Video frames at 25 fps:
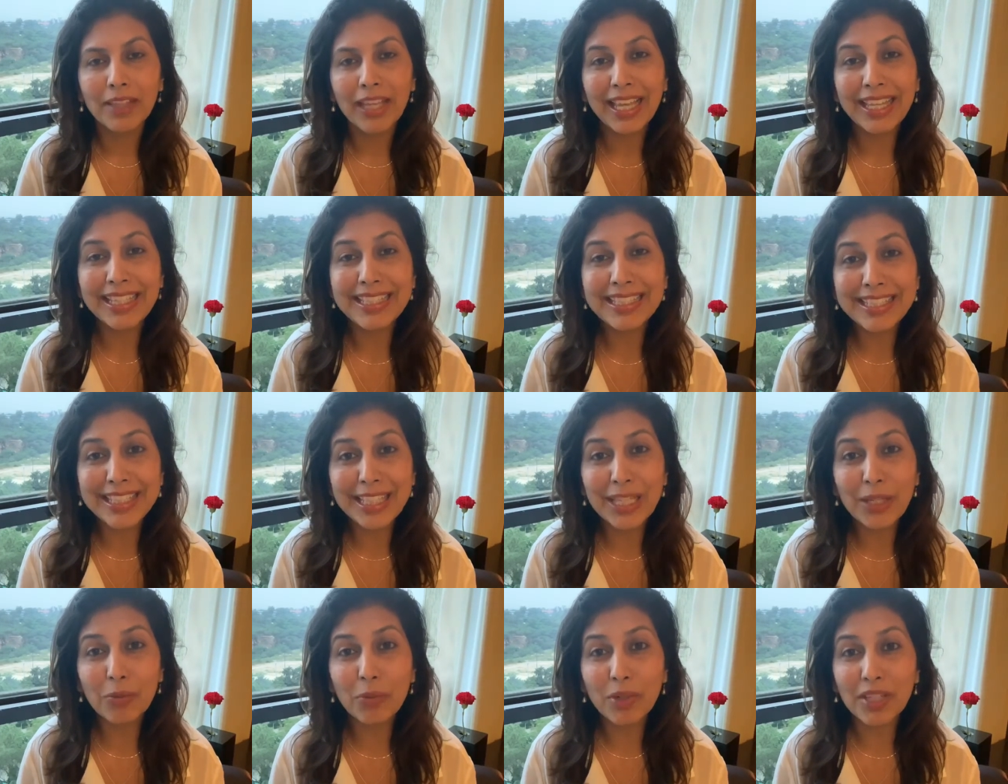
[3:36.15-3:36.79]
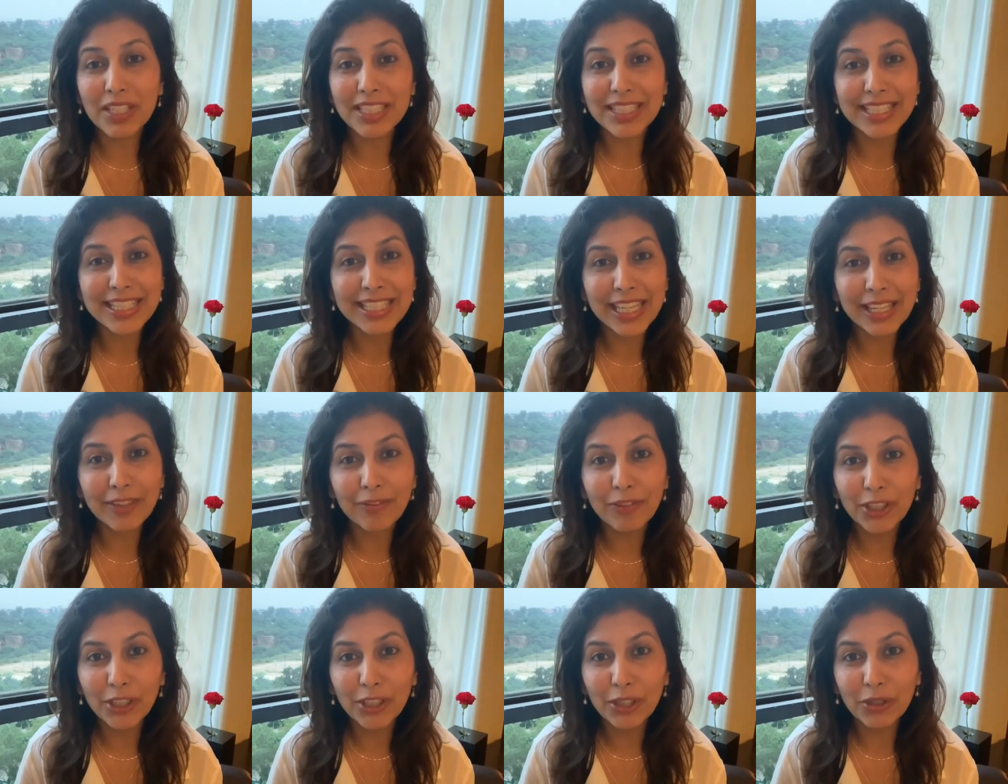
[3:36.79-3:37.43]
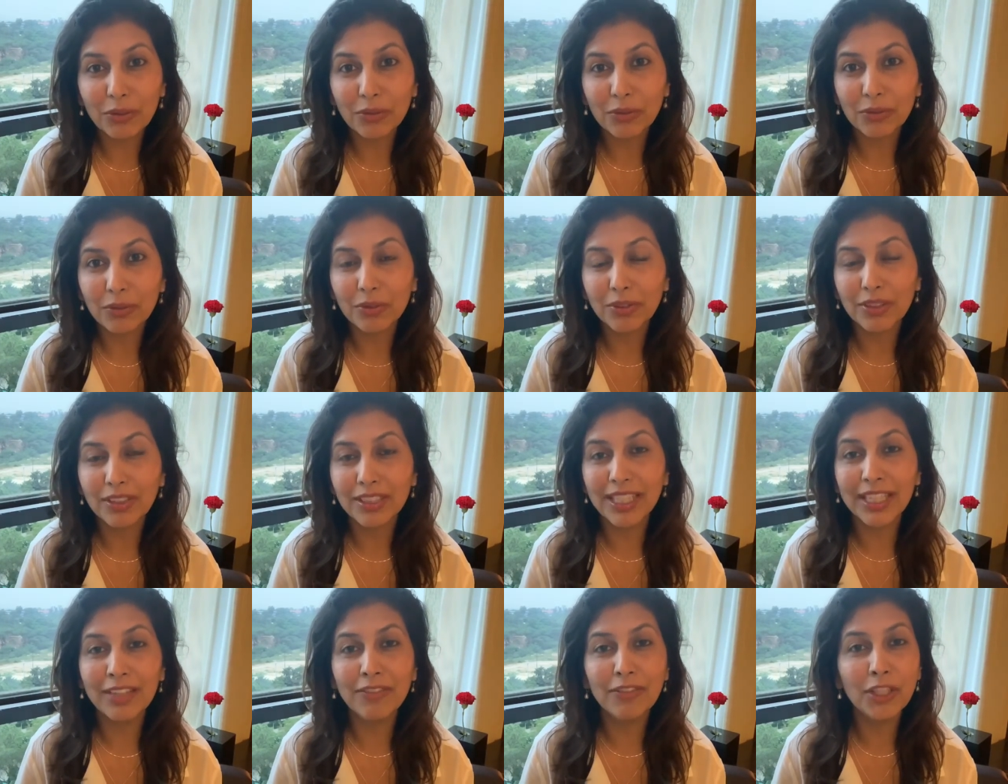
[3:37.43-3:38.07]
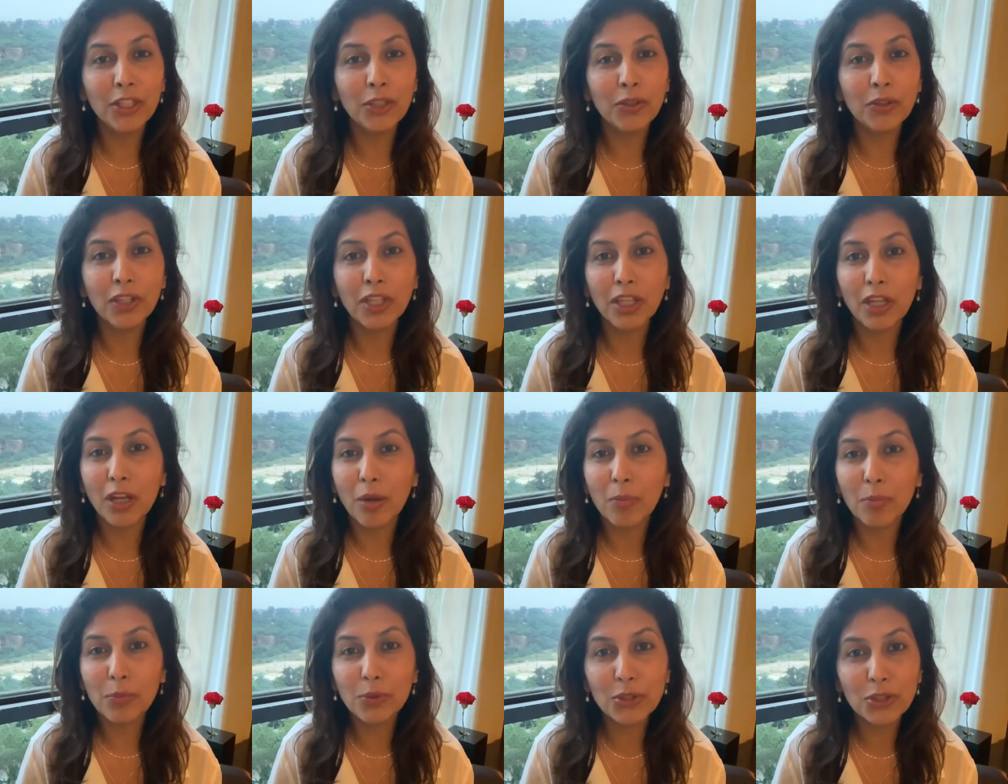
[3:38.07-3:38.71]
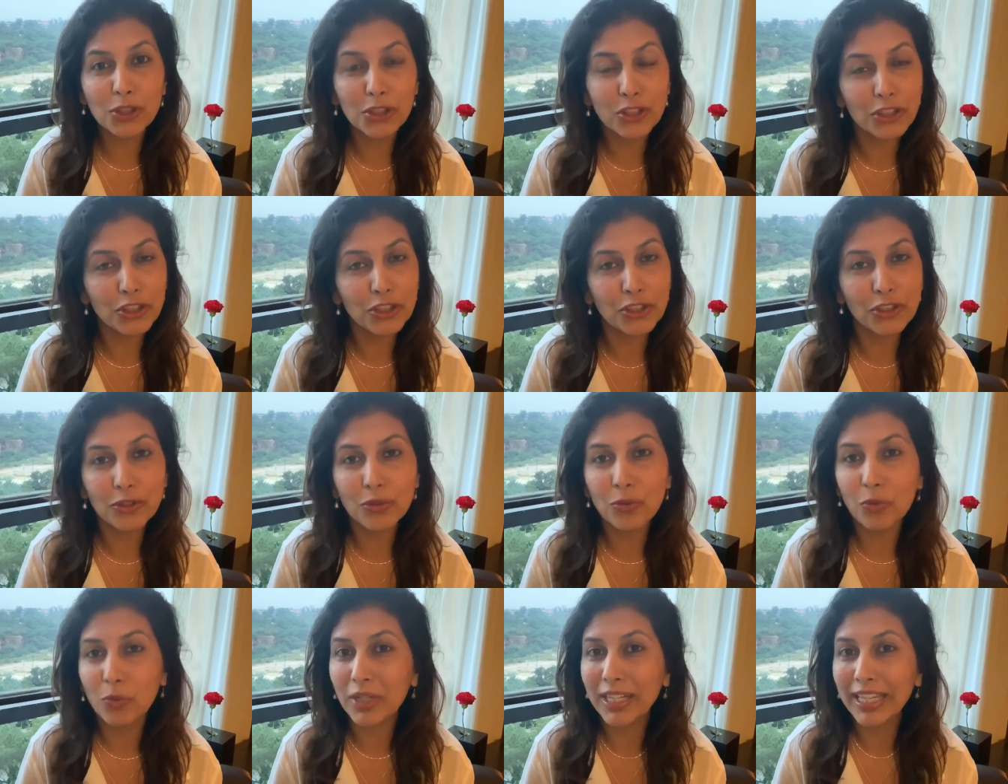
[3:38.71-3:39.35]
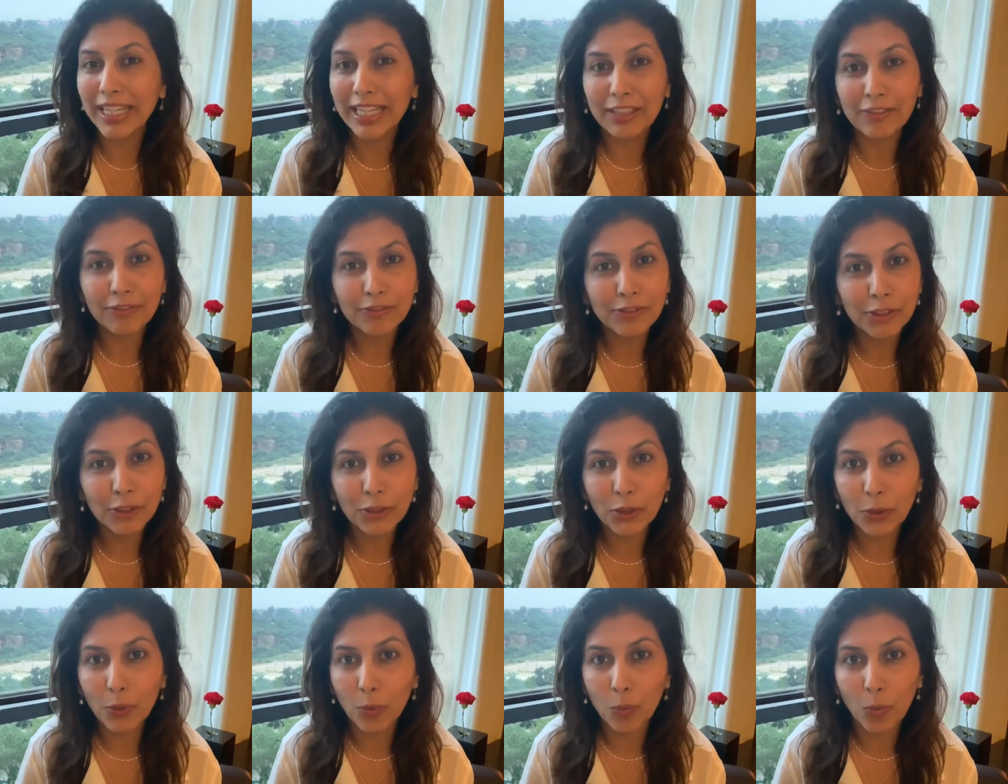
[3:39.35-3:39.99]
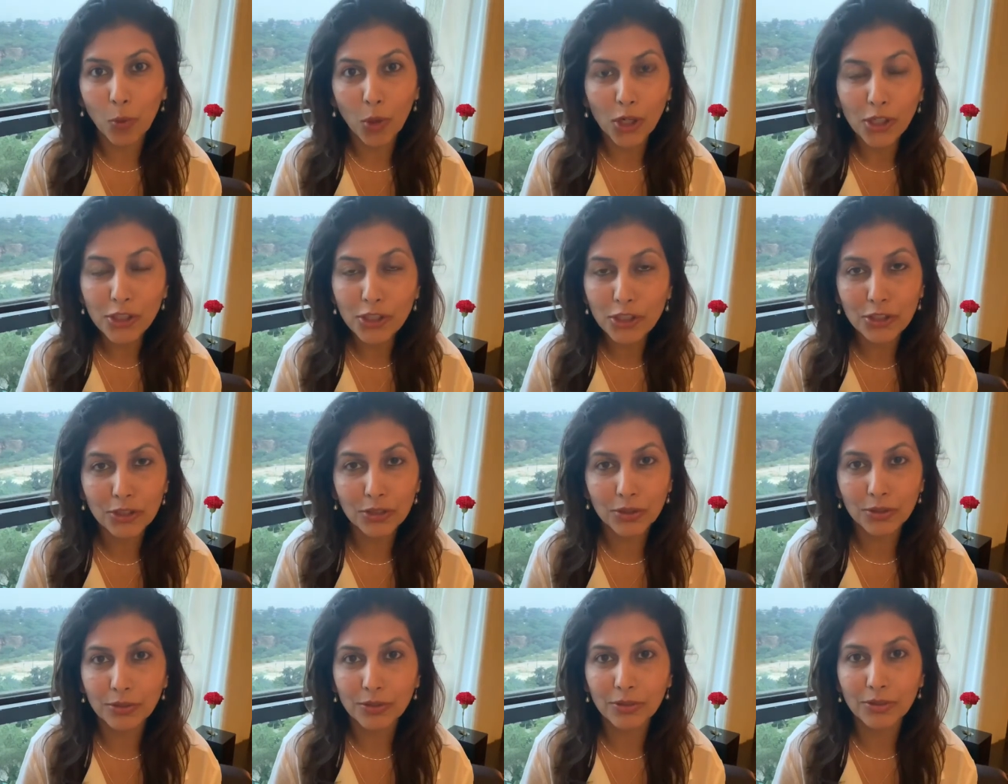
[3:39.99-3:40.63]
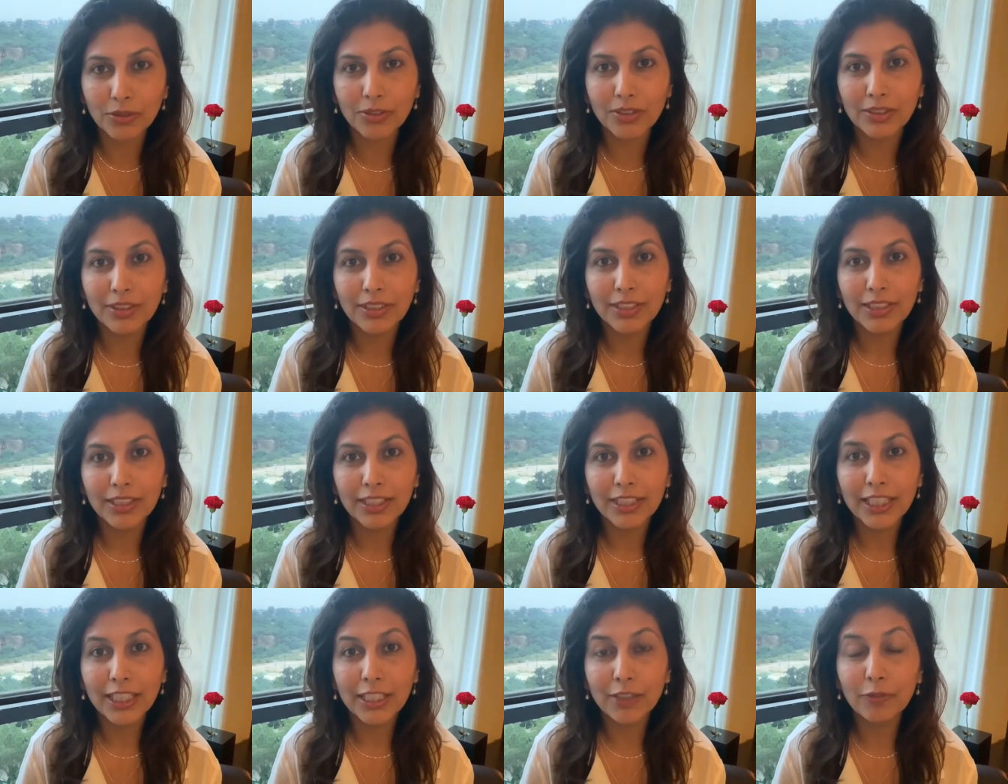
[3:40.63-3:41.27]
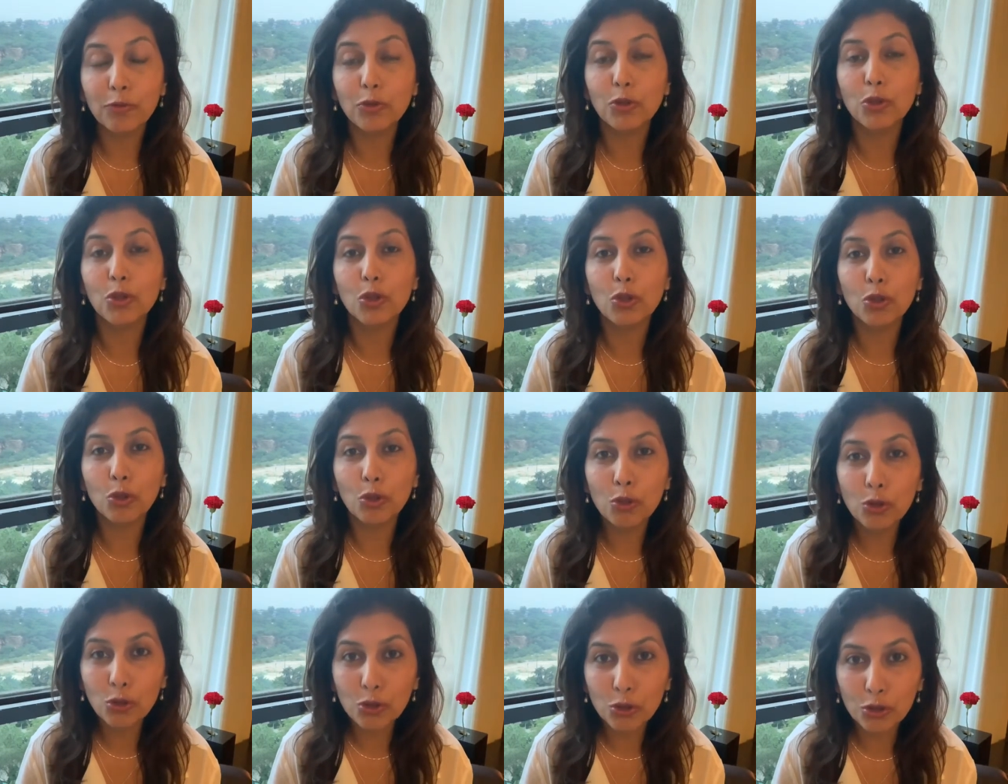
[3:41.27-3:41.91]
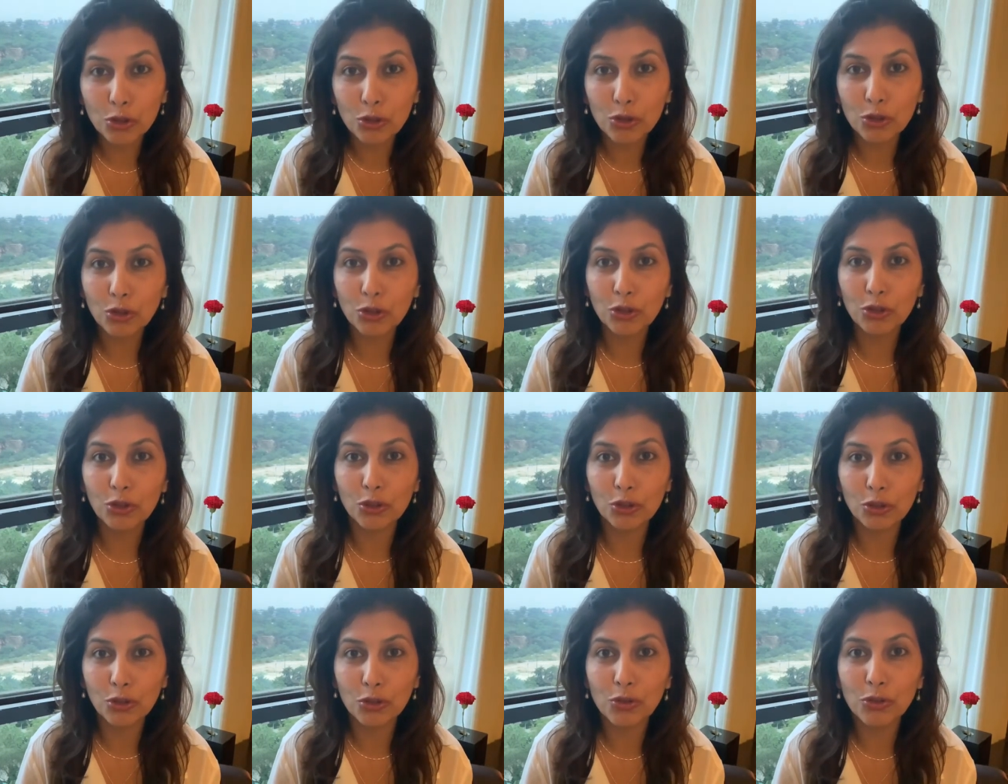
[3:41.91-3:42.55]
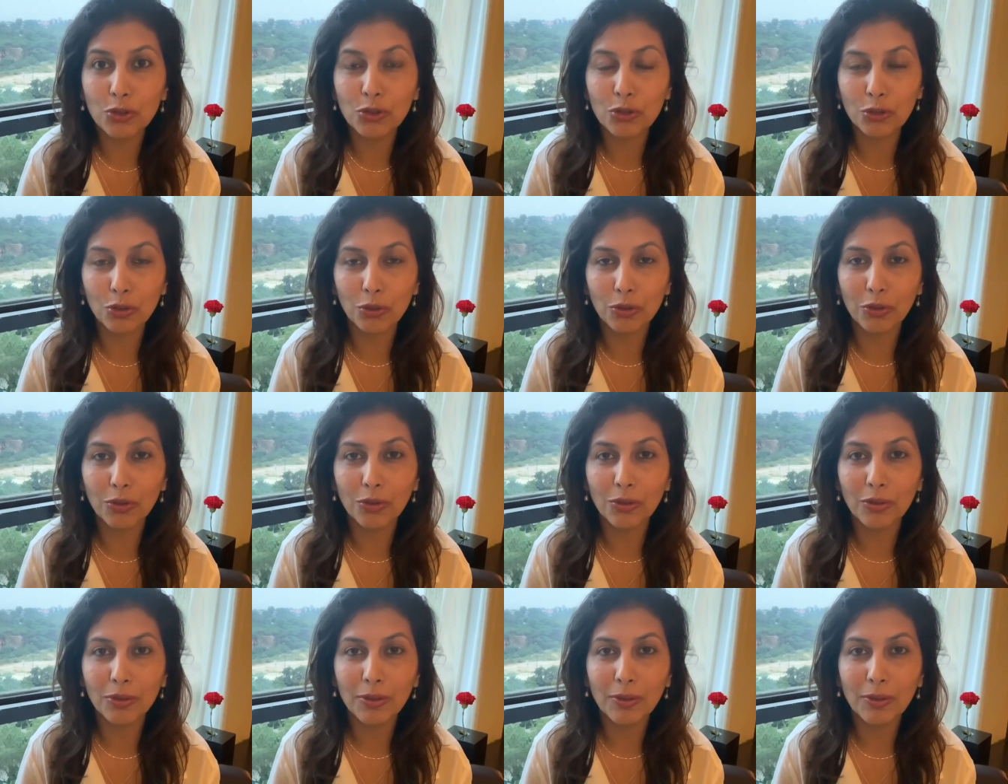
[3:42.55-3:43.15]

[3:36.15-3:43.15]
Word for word: and see what it's giving you, giving you the opportunity to do whatever you want to if you choose to do so.